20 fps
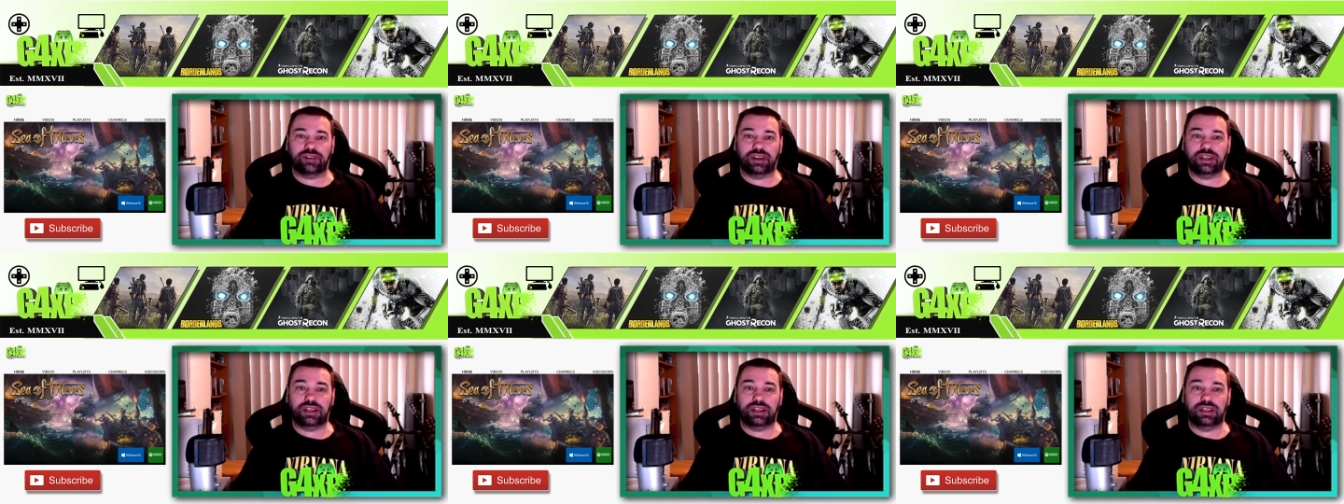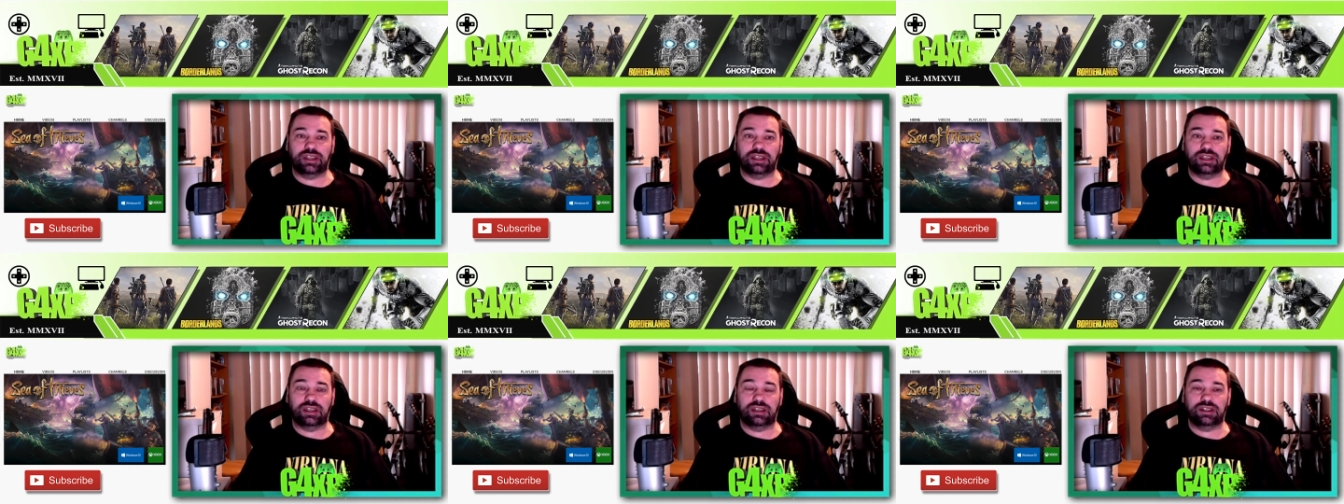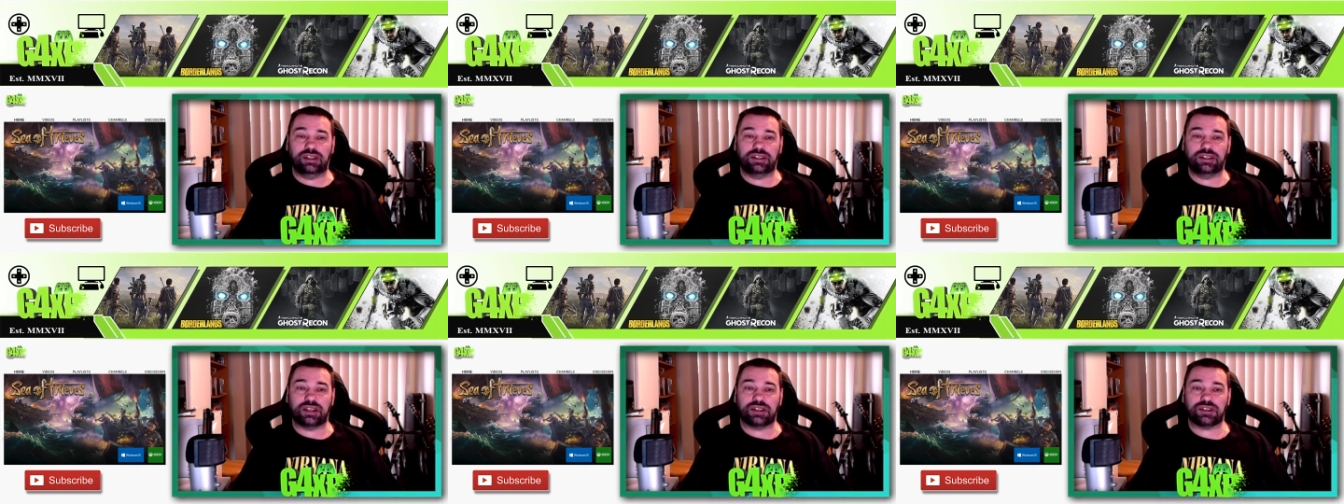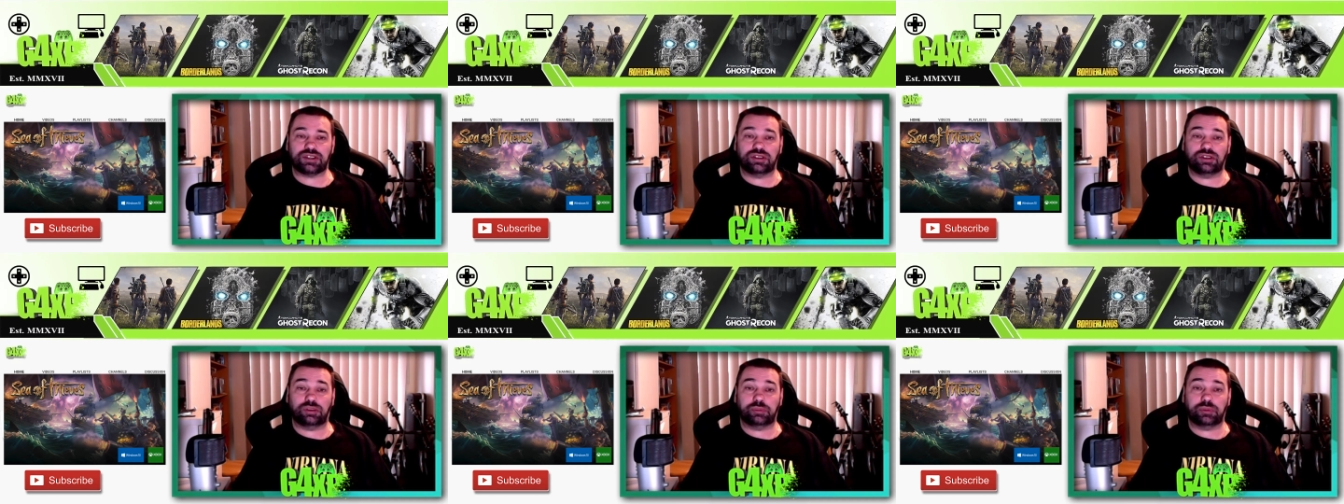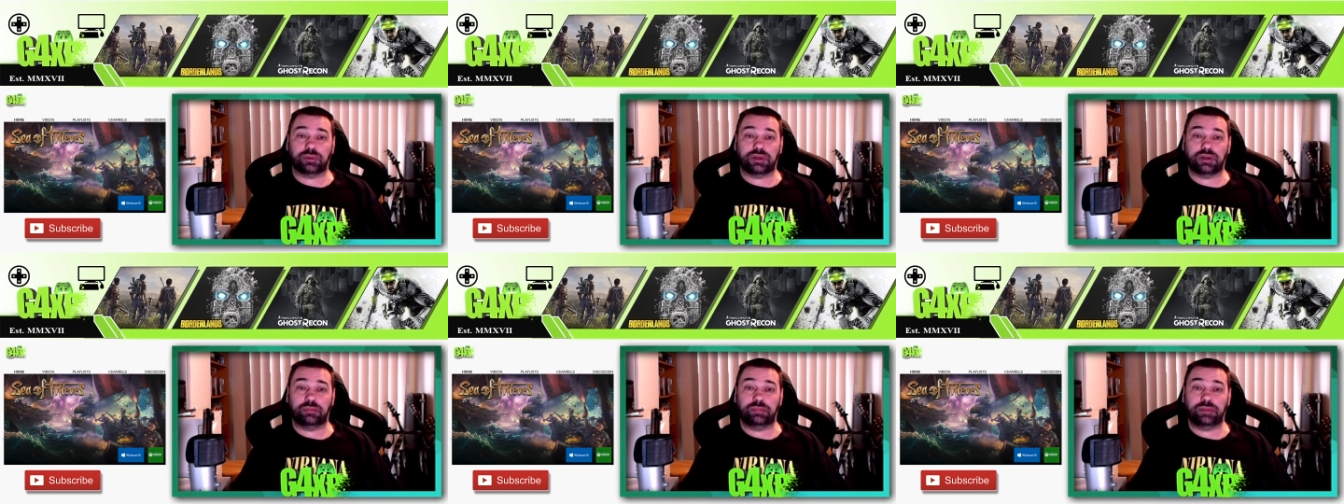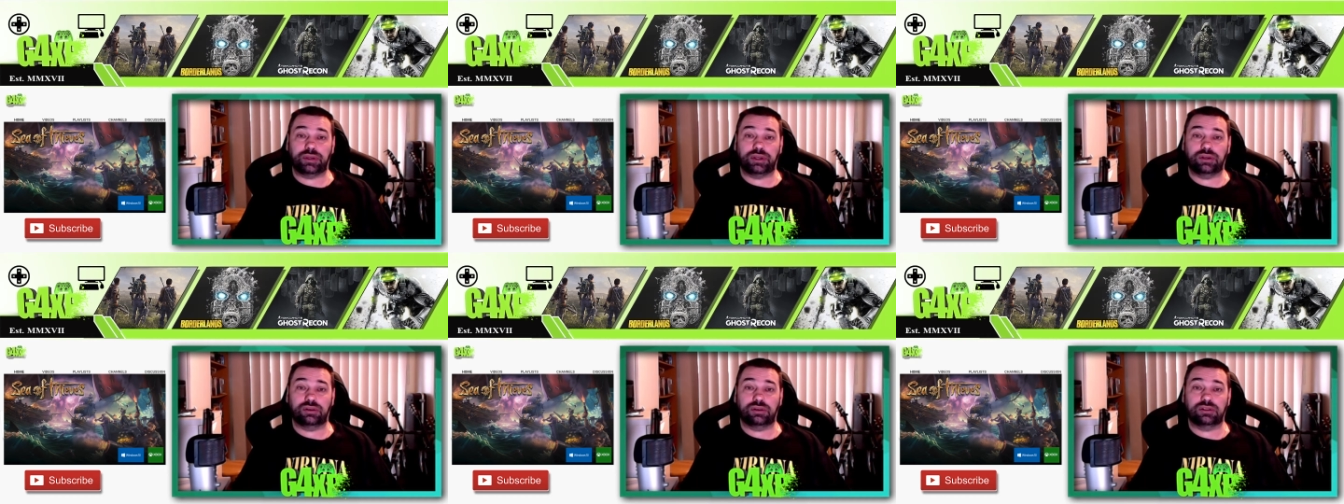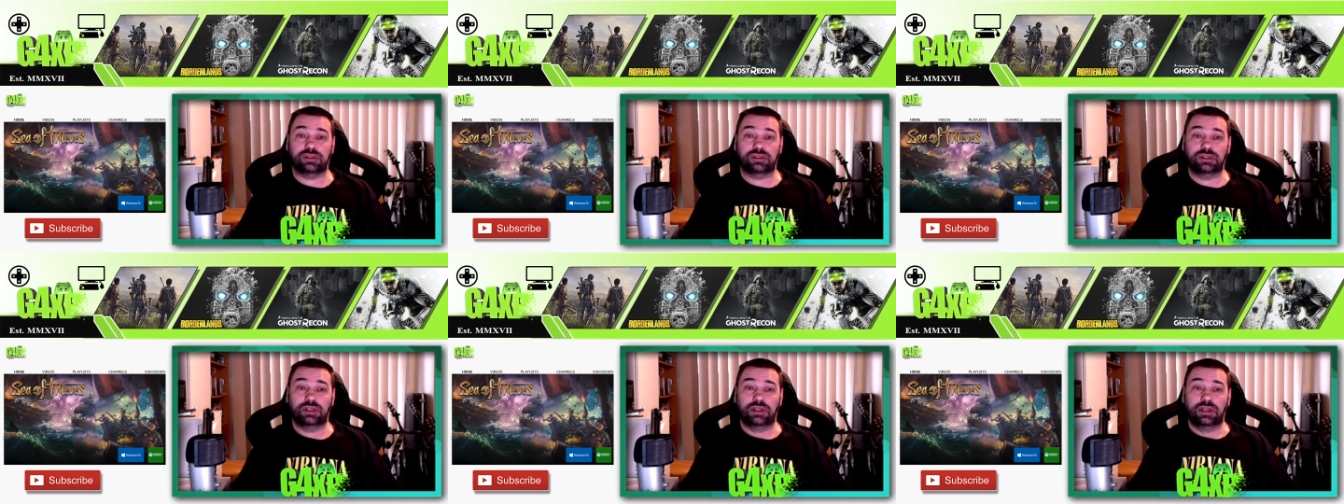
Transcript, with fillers: a, a desktop computer